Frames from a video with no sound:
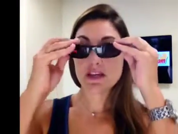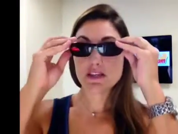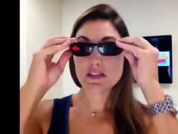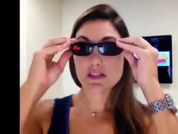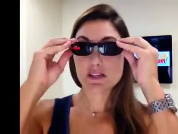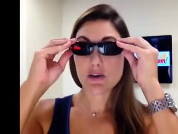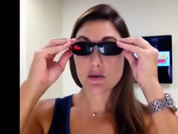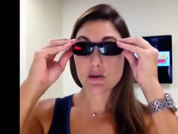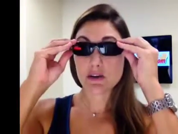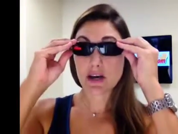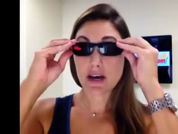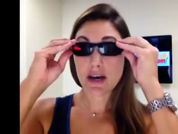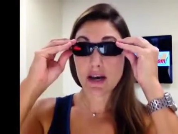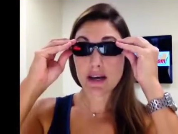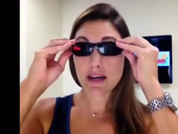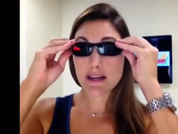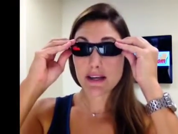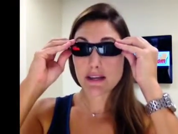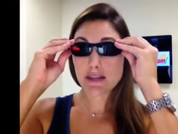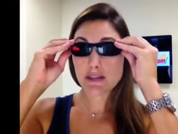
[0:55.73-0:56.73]
So
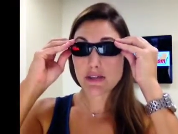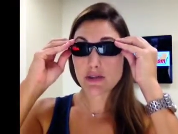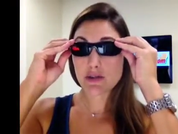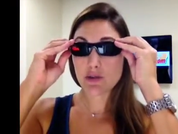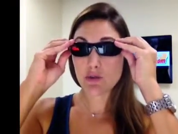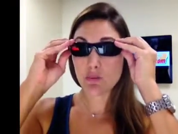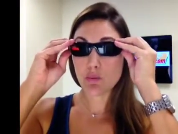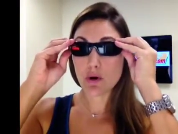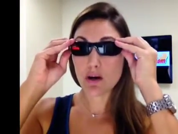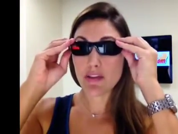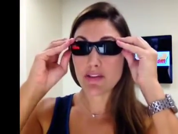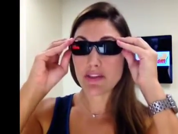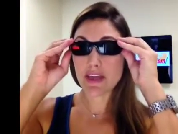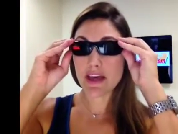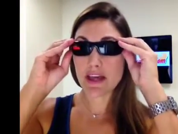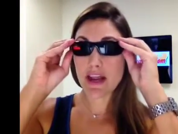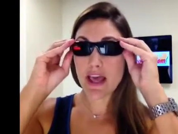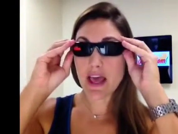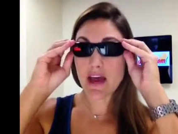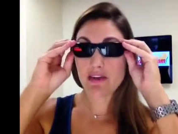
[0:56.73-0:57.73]
guys who want
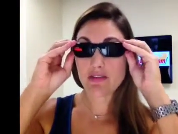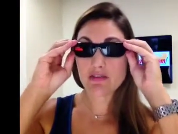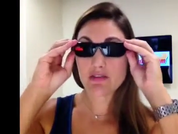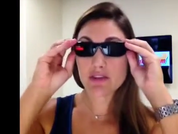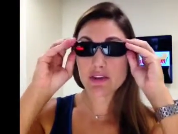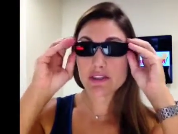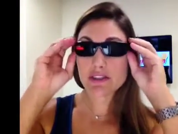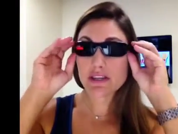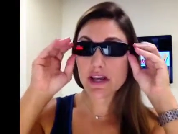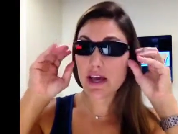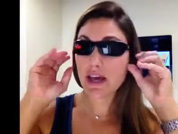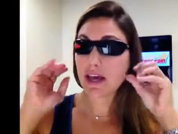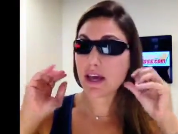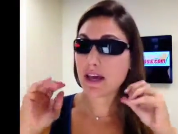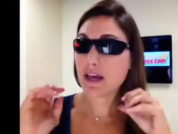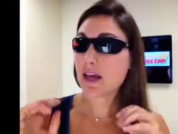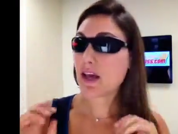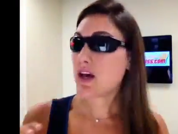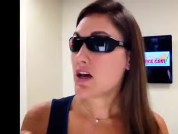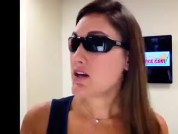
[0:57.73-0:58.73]
that
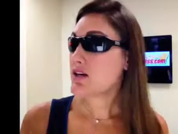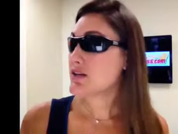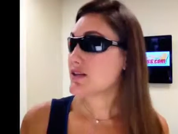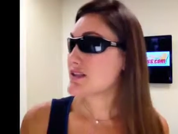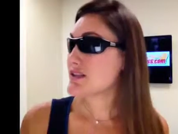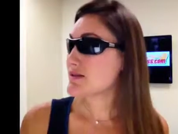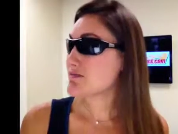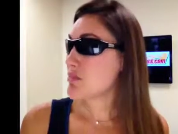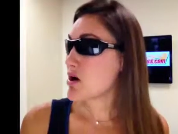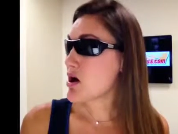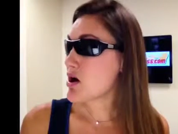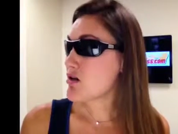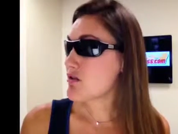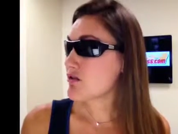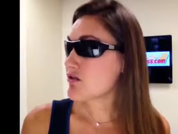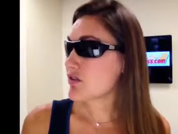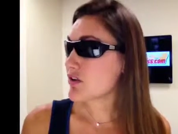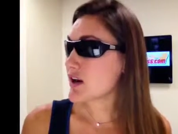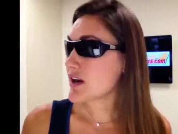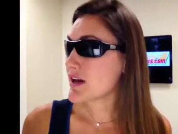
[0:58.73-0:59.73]
everyday, small
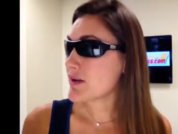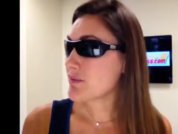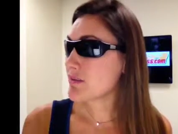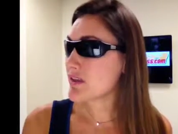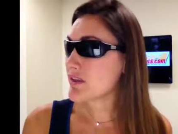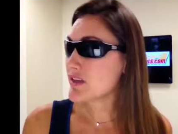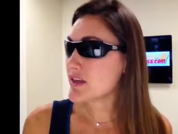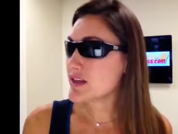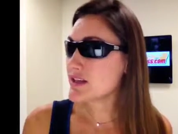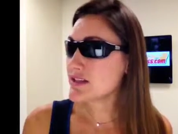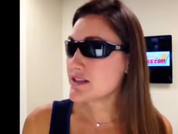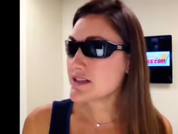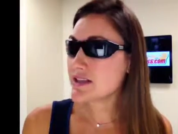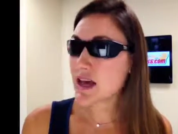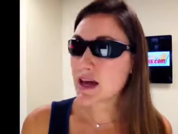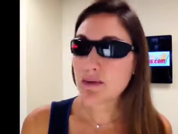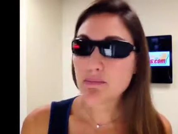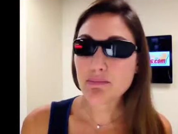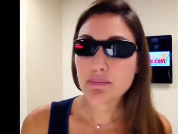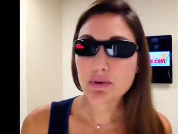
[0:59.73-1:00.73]
frame, thin
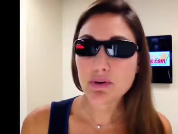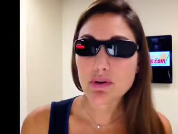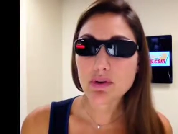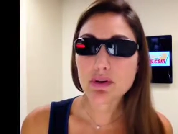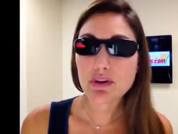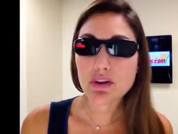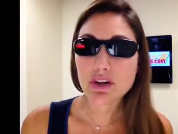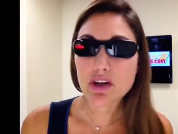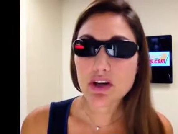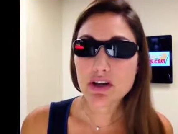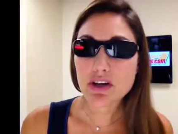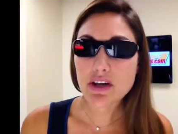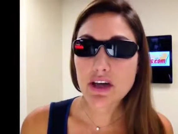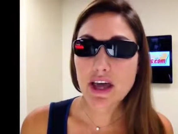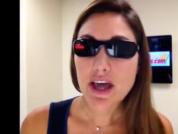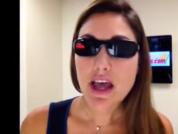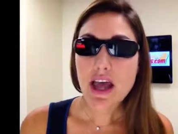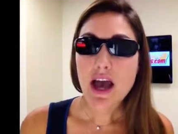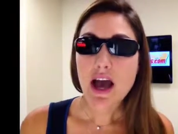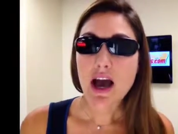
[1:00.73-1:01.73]
temple look,
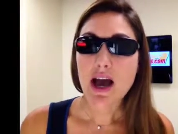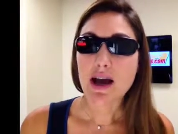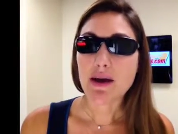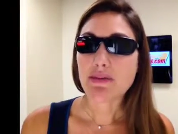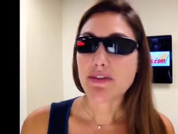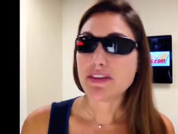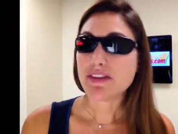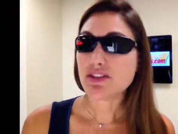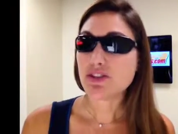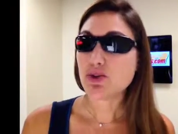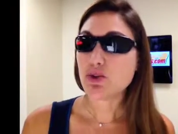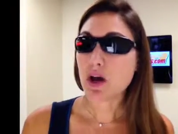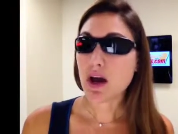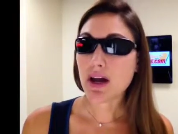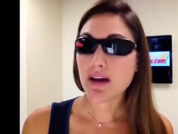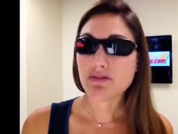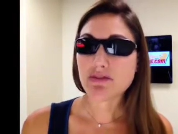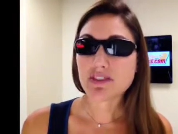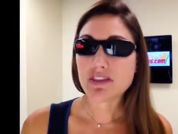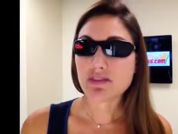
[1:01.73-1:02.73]
uh, these do
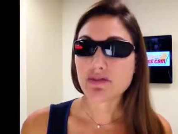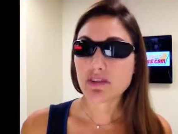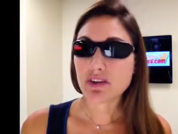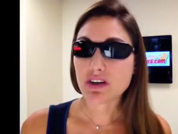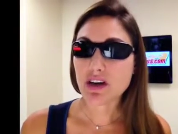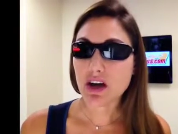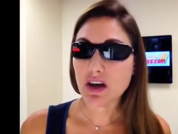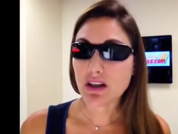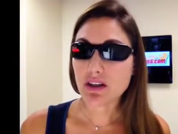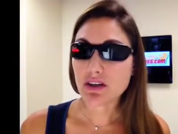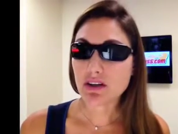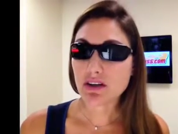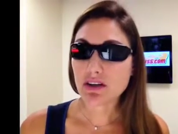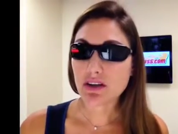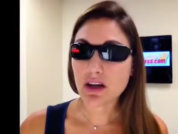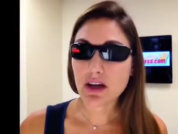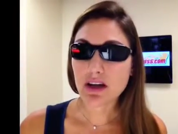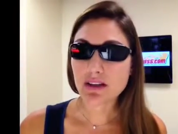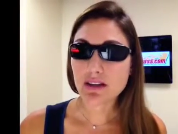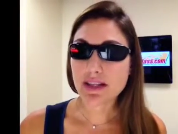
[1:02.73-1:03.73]
have different color uh,